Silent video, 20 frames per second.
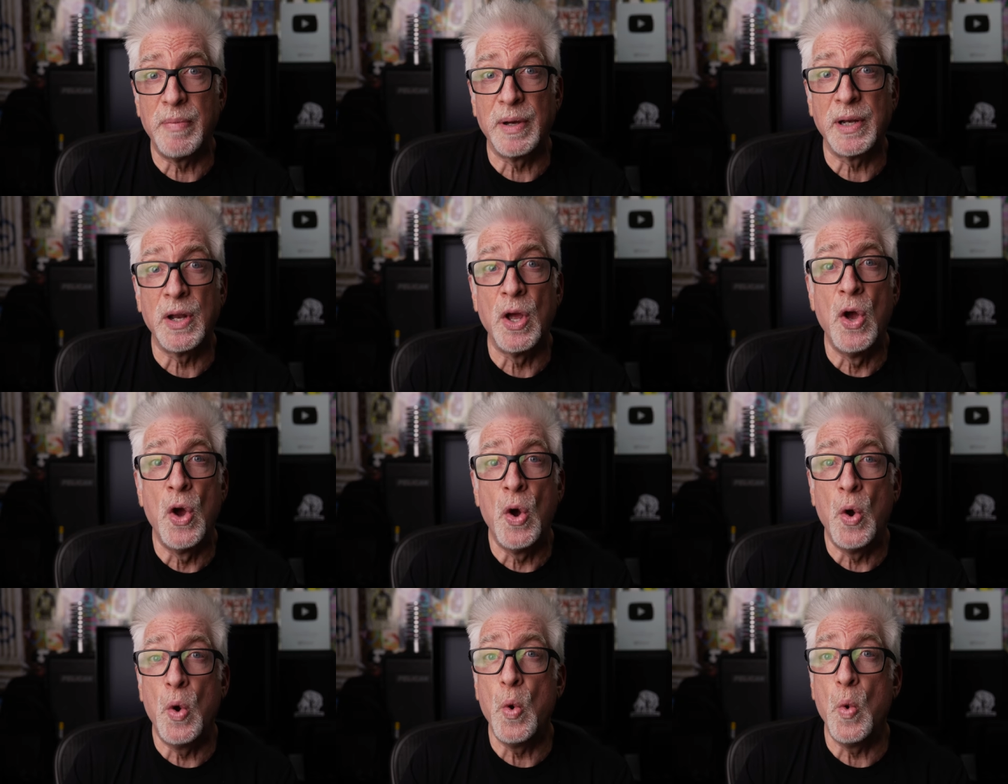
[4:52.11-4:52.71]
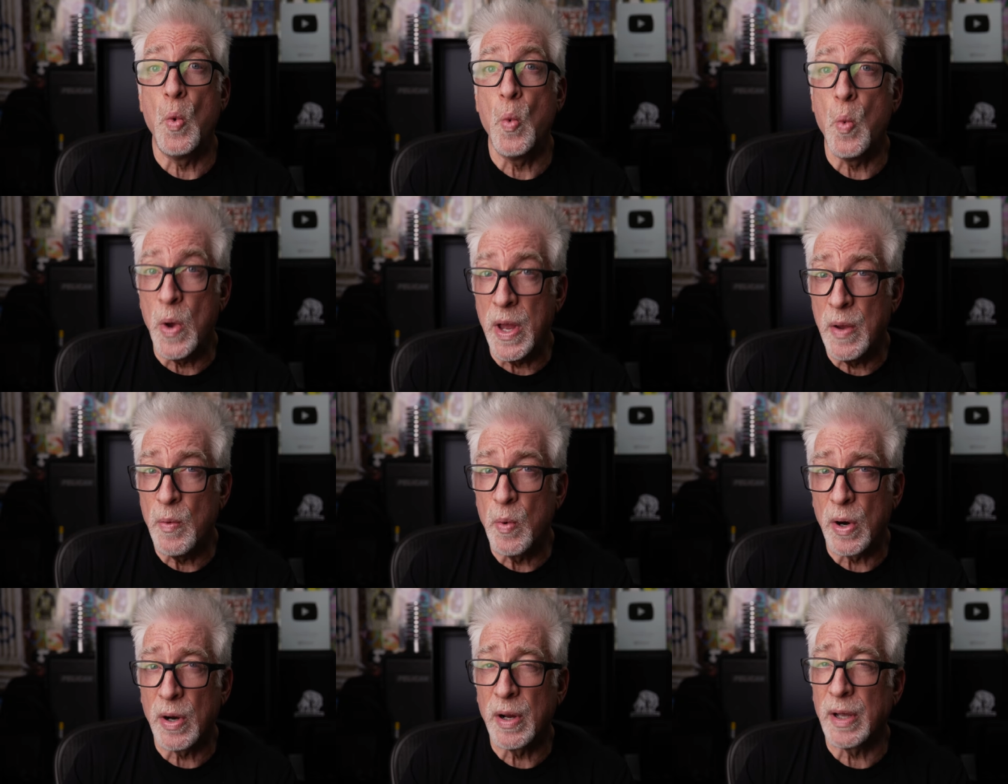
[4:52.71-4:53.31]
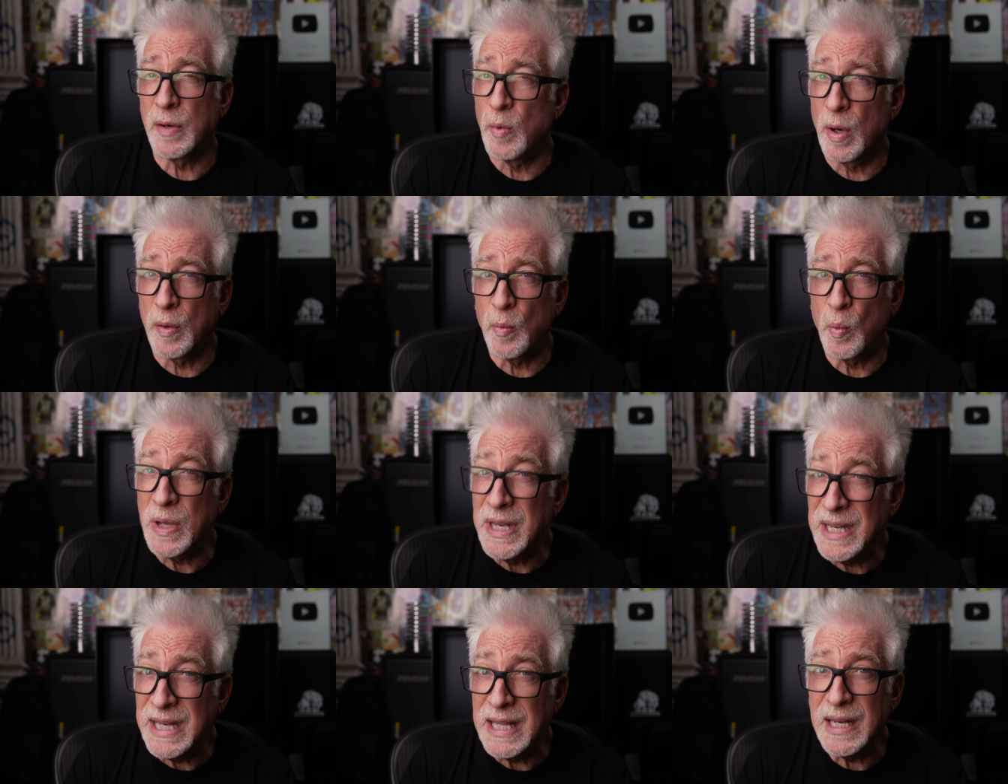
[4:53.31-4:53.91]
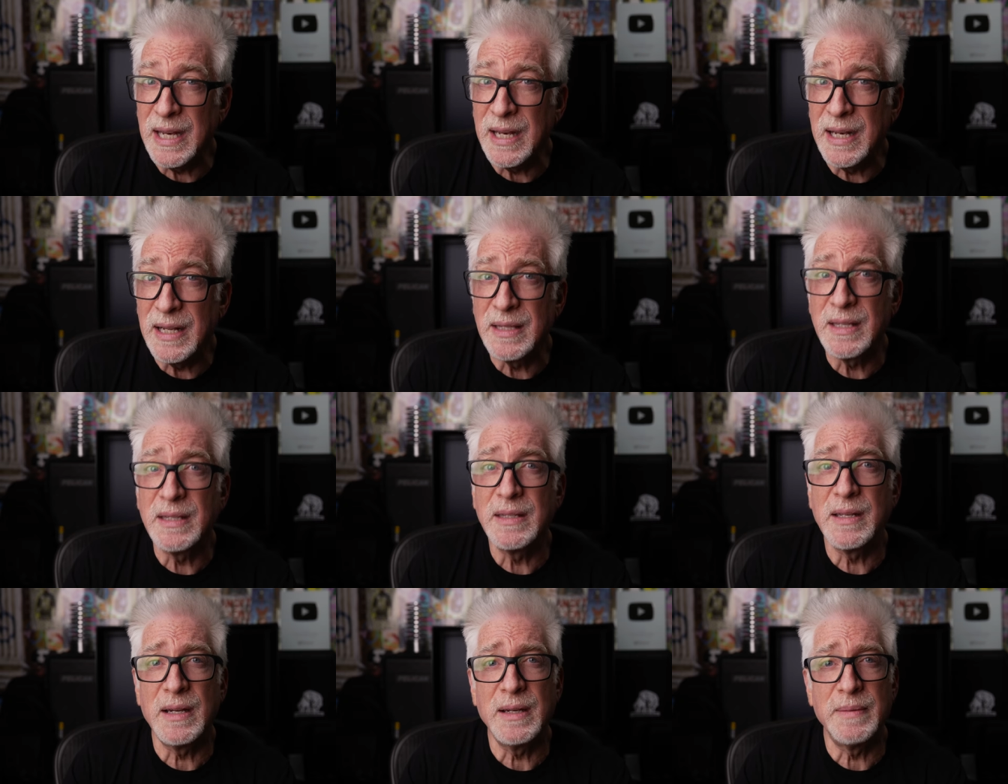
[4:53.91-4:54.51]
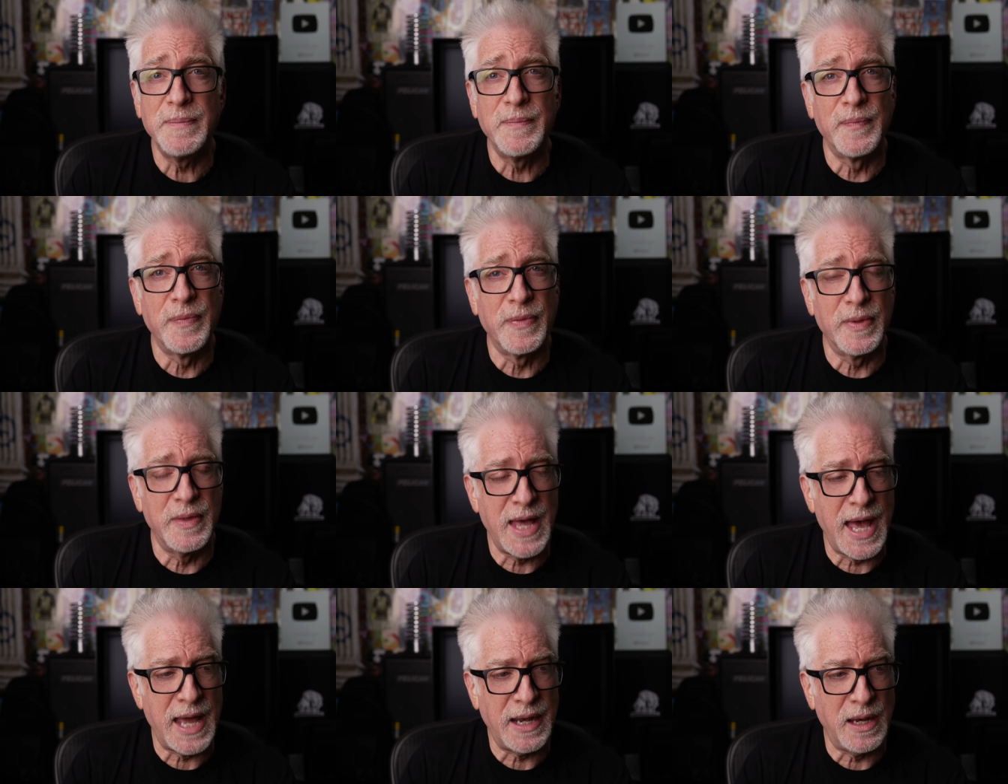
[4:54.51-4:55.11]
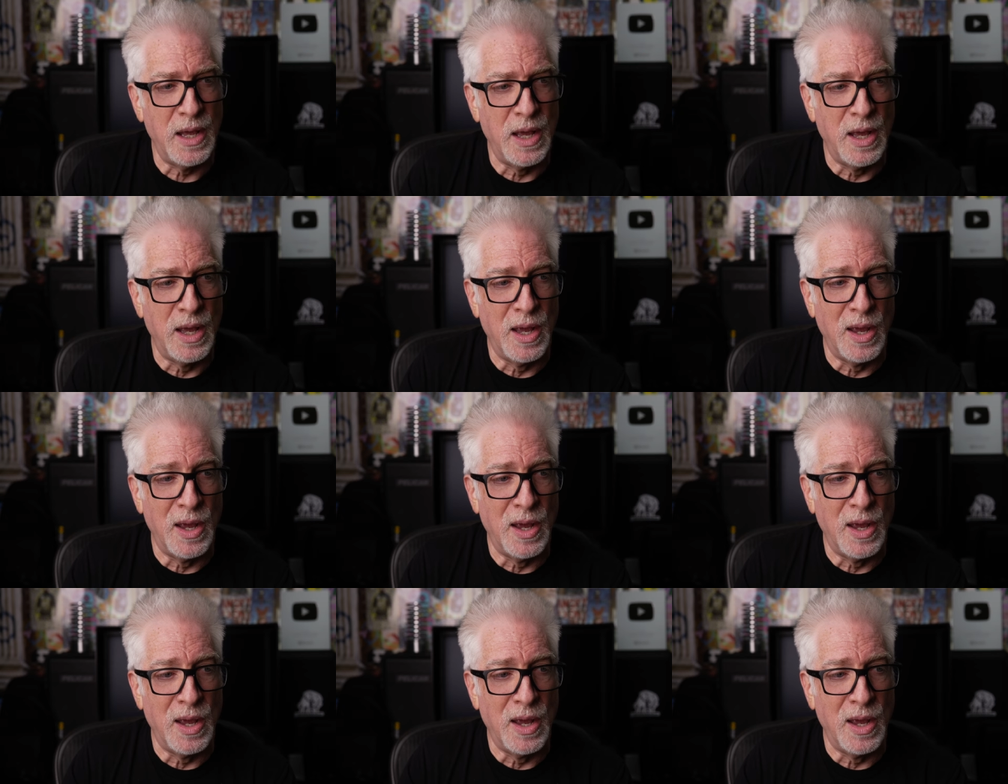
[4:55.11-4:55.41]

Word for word: but who we were and what we needed at the time, that